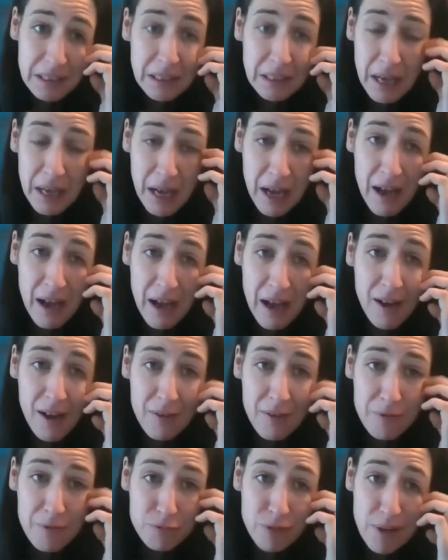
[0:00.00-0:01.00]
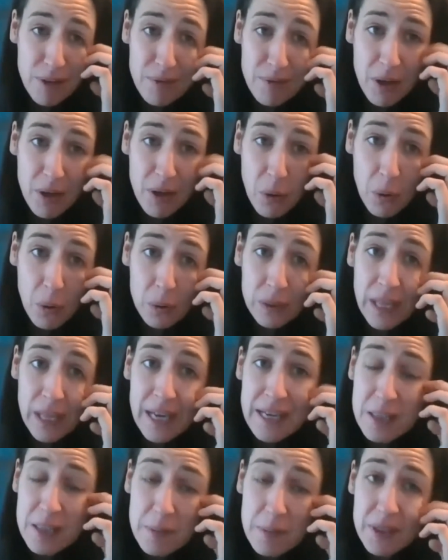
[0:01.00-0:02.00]
uh, river or
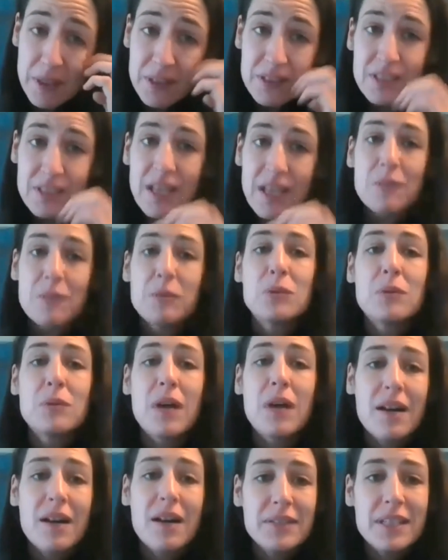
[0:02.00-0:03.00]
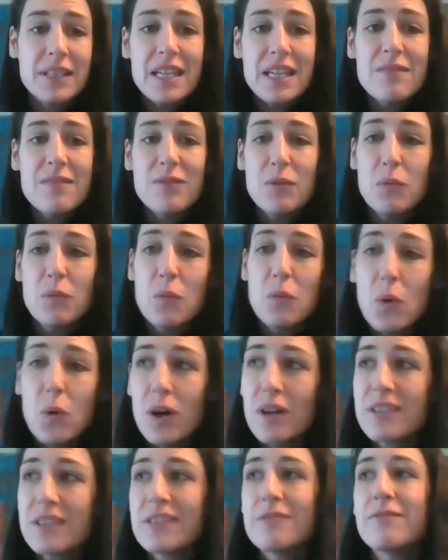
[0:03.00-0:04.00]
lake because that will have an even
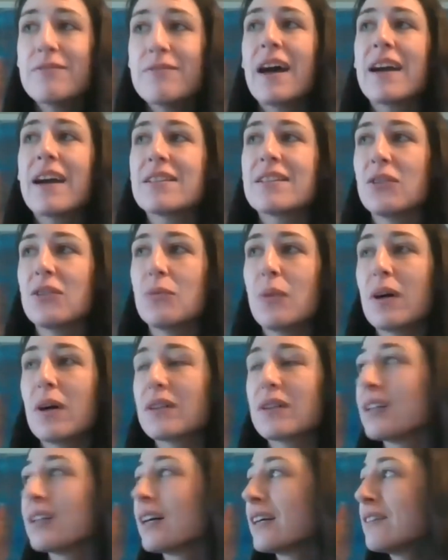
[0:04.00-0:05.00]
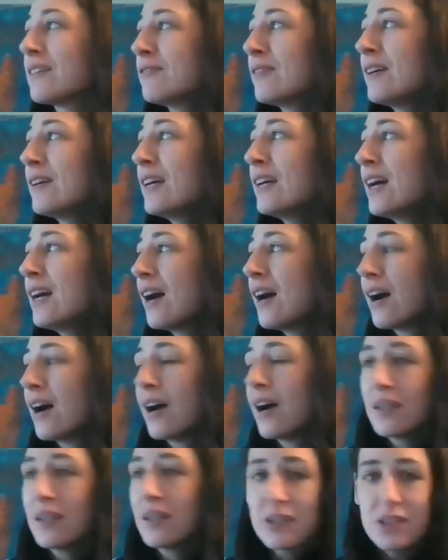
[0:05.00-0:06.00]
worse effect on wildlife.
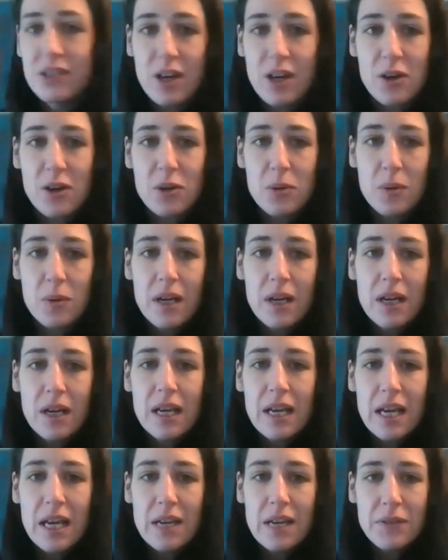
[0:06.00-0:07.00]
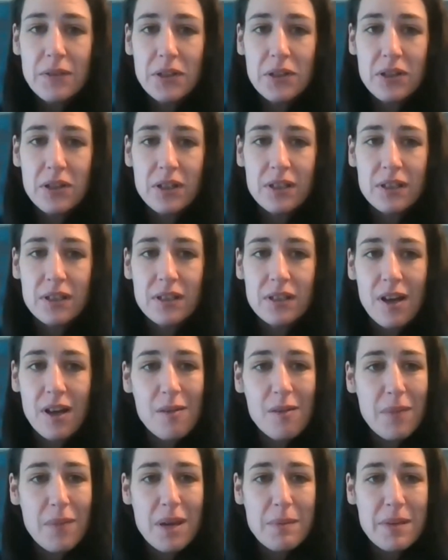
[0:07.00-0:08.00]
Uh, so if you can
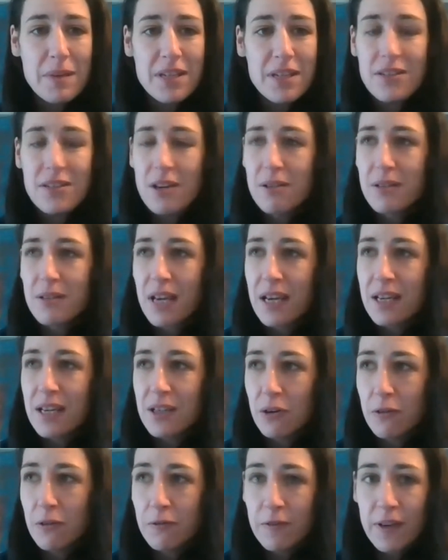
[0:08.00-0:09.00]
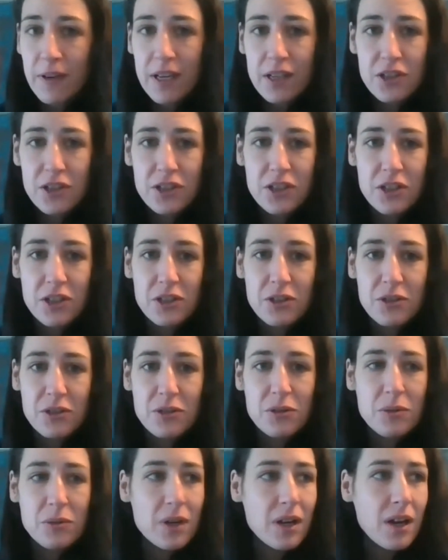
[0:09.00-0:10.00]
maybe donate your fish
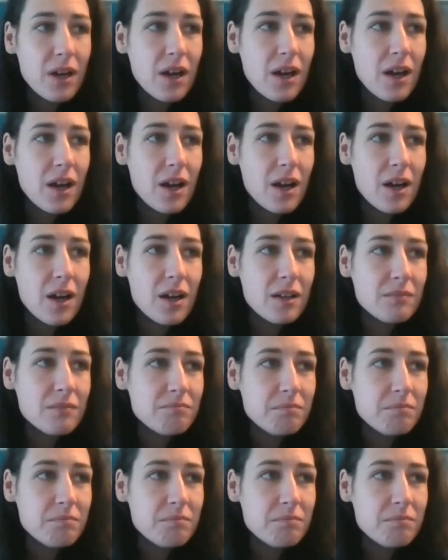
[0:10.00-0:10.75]
to, uh,